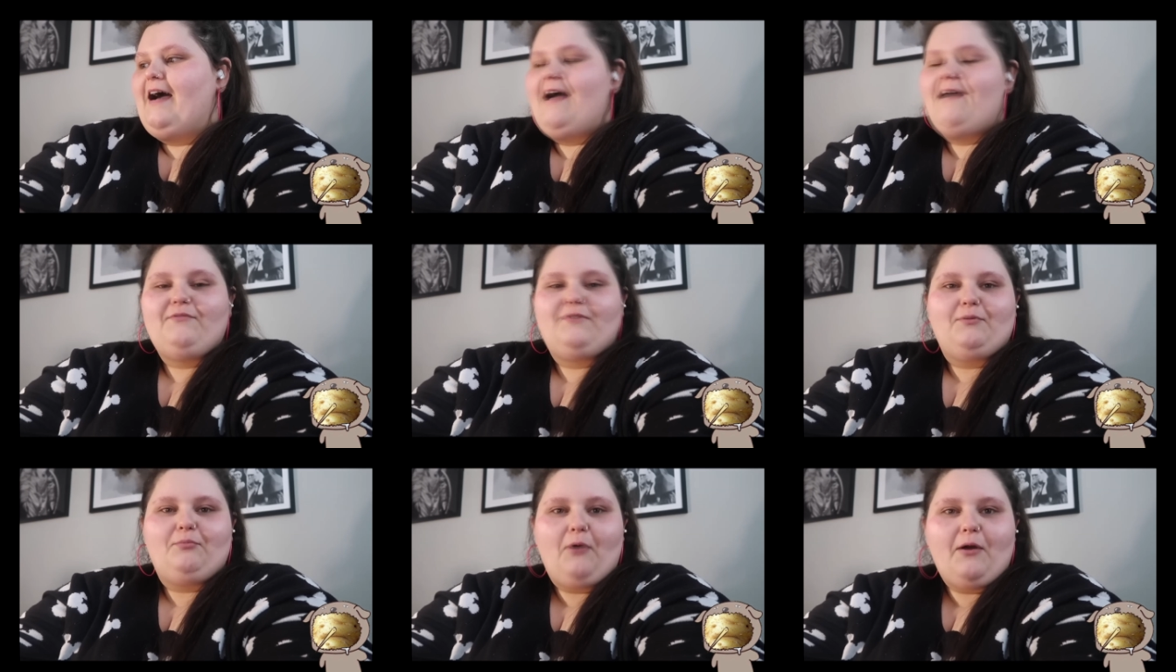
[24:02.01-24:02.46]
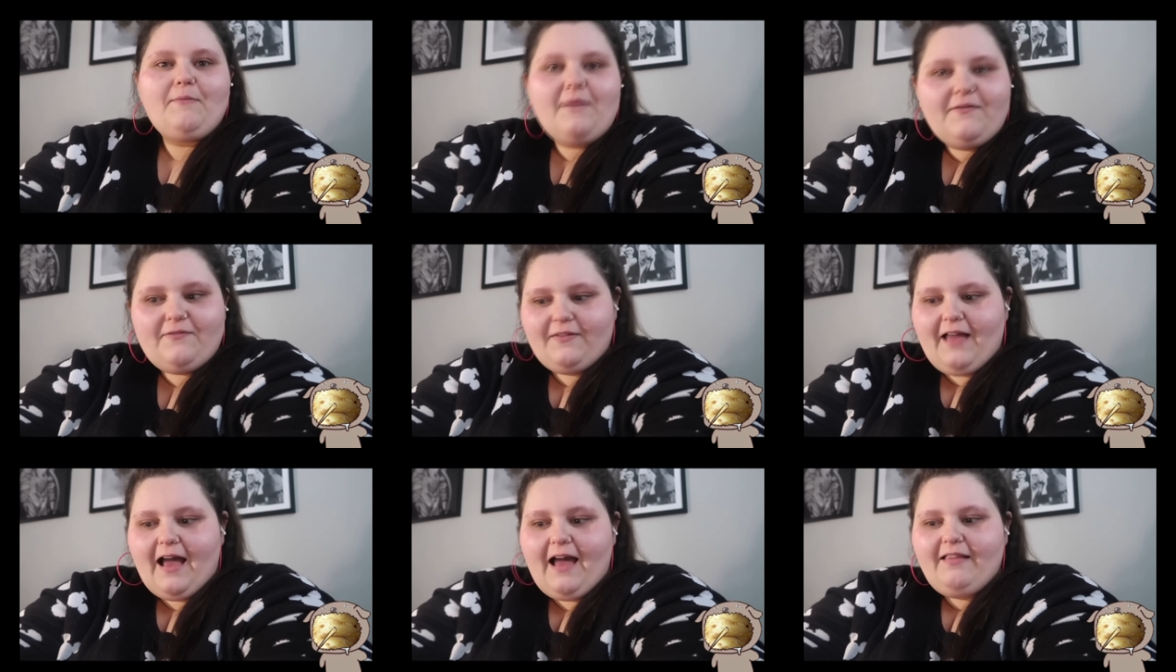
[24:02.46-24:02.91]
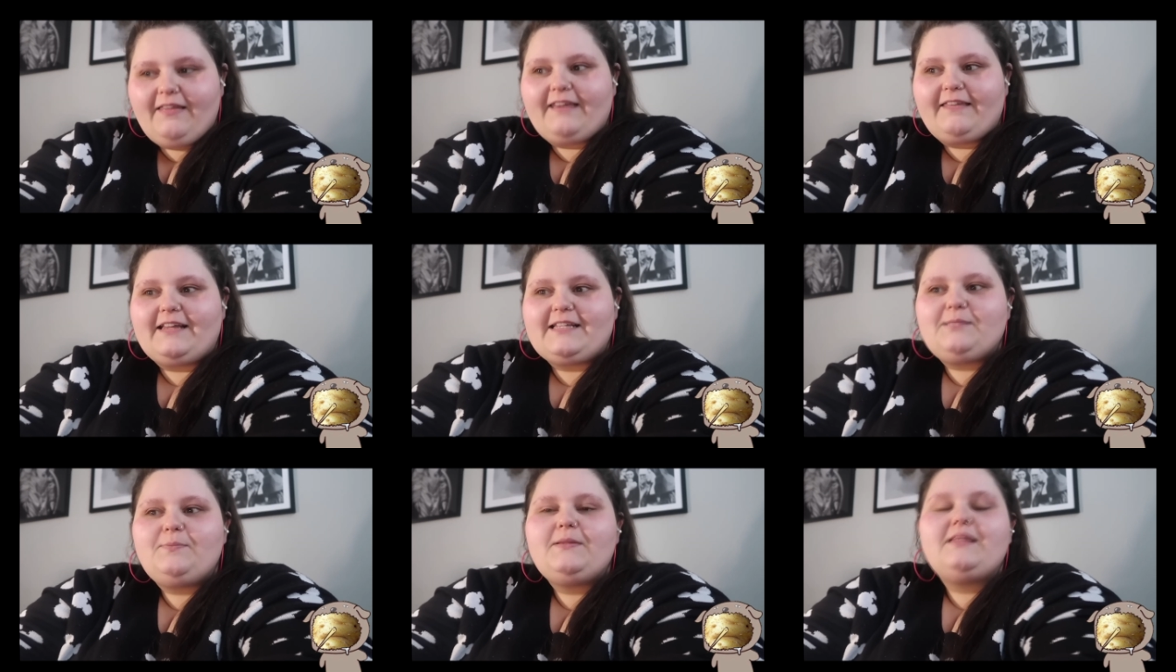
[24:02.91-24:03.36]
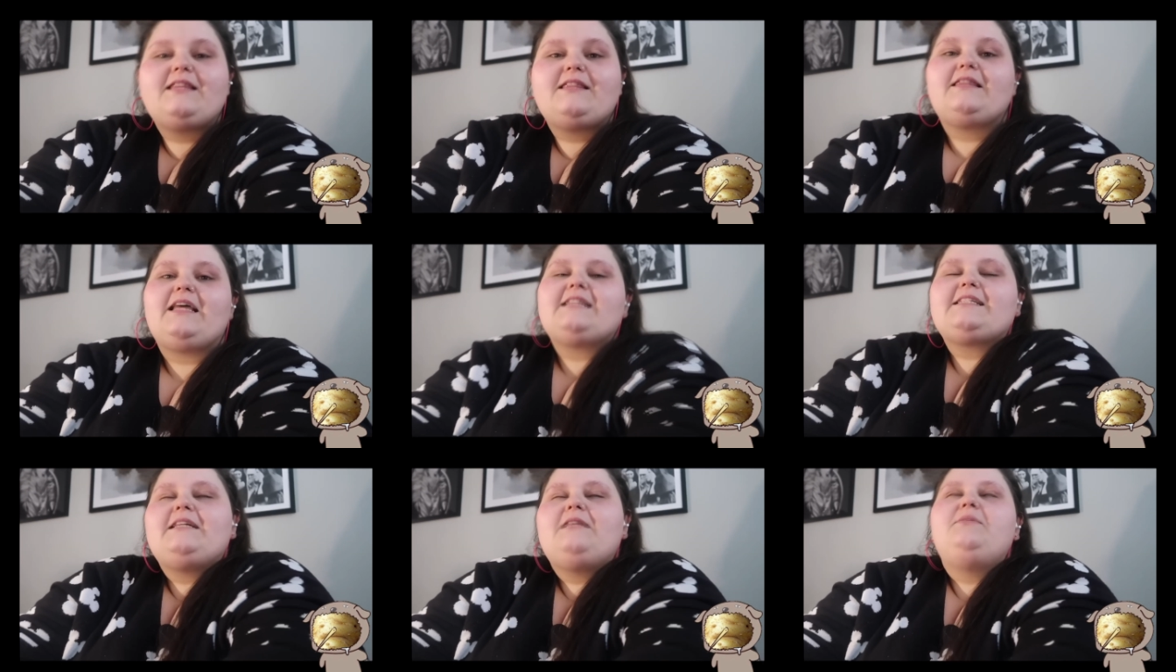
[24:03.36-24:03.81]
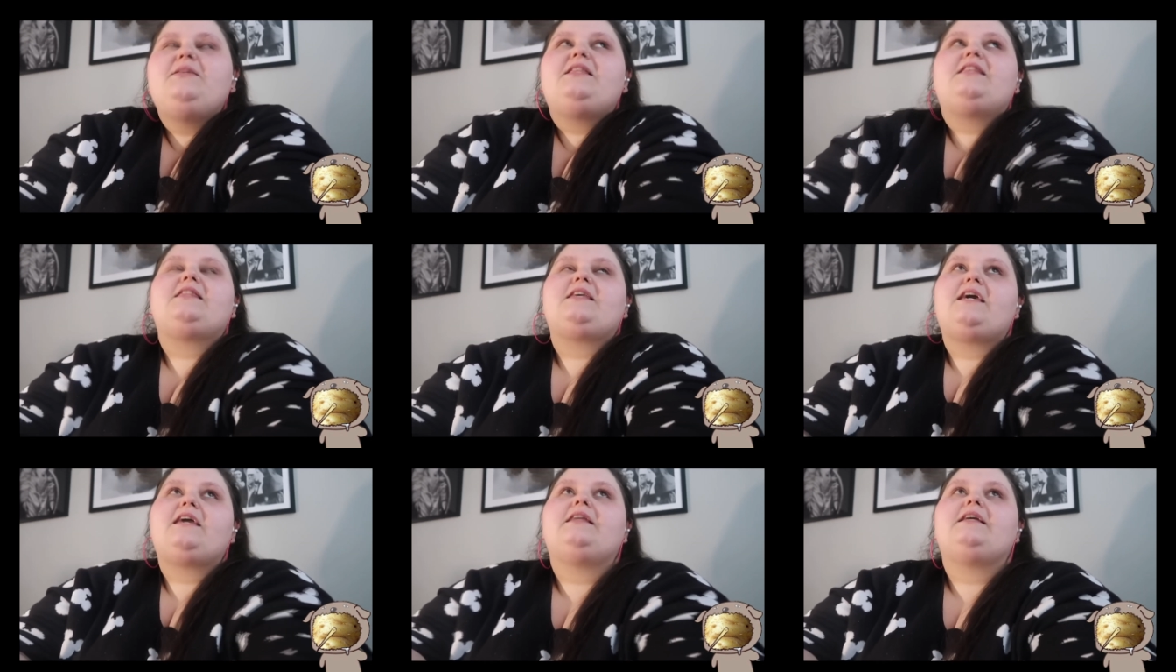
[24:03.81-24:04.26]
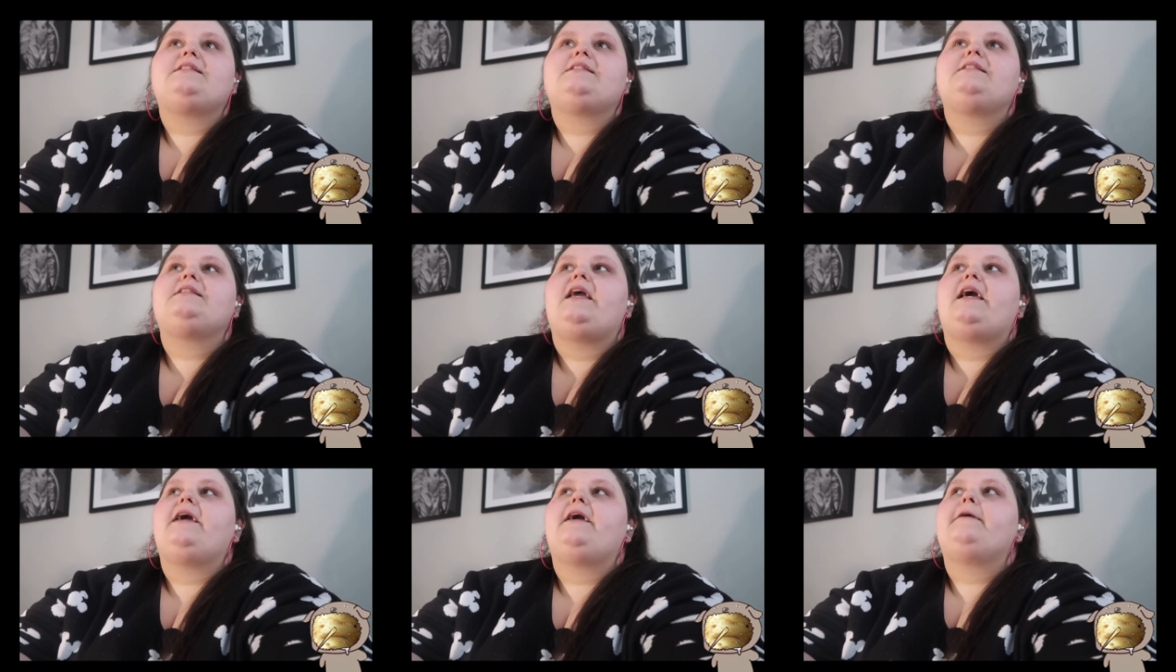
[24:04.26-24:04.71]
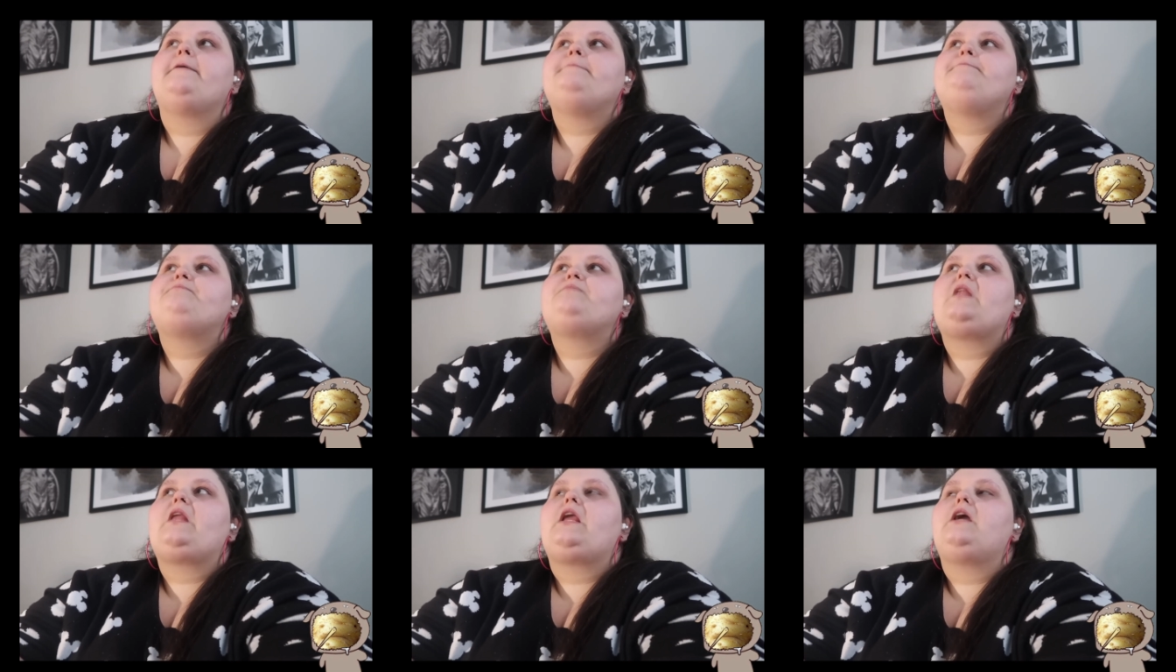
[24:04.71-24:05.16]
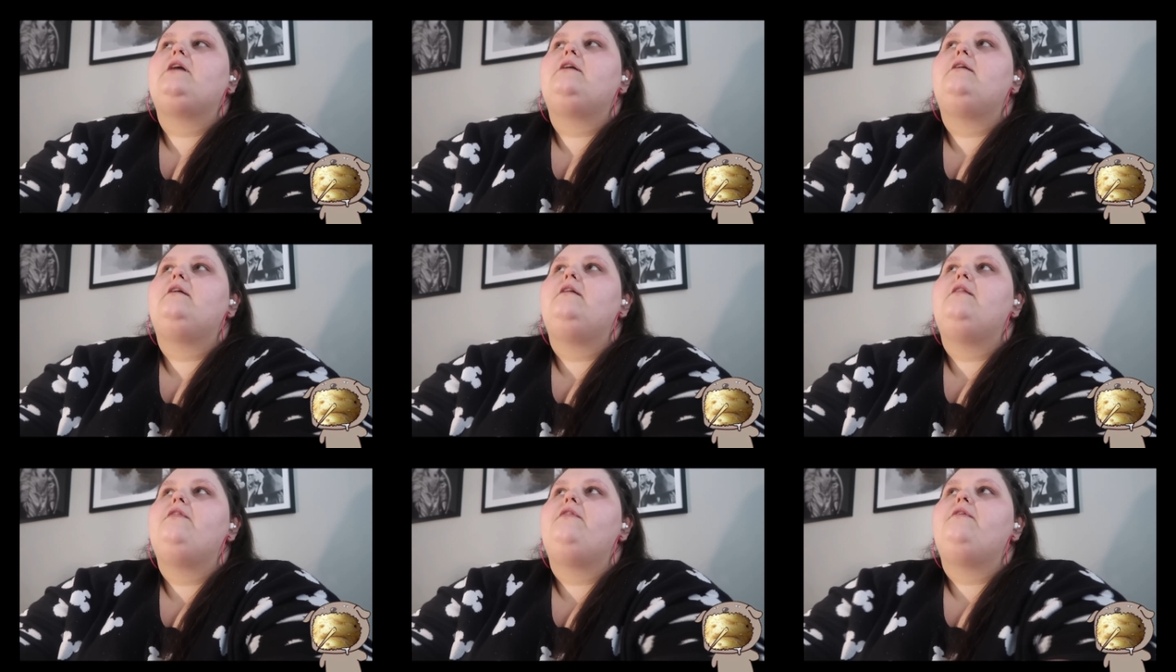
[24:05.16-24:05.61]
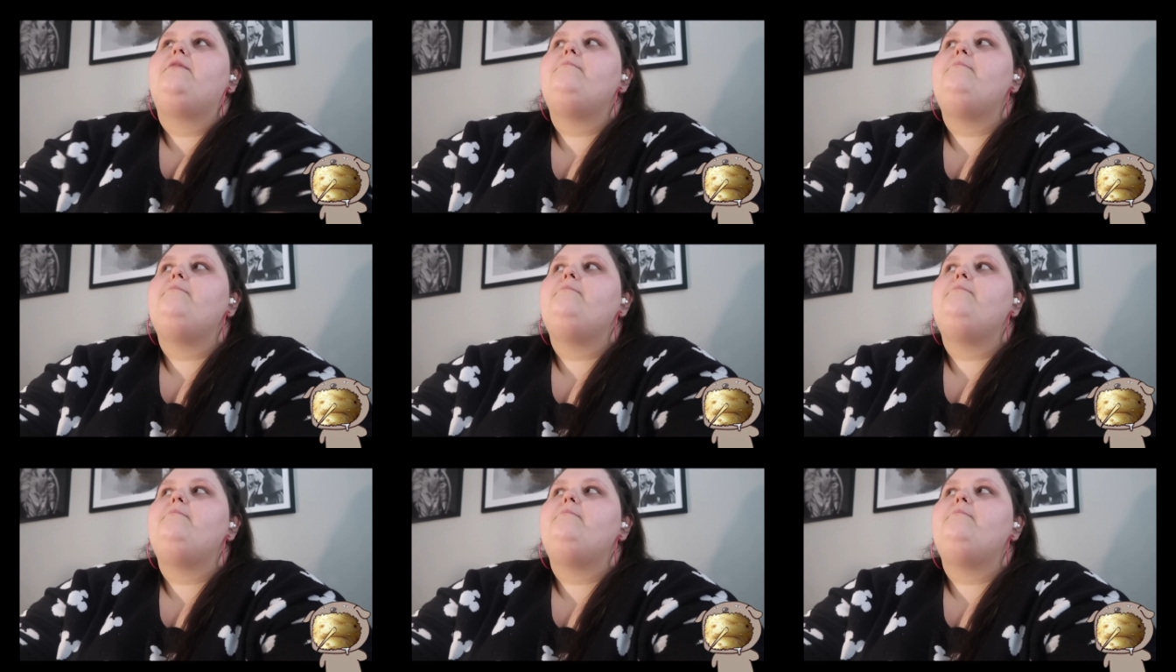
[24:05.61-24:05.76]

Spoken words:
I have an appointment for that. Like, that's going to be the thing that's, like, the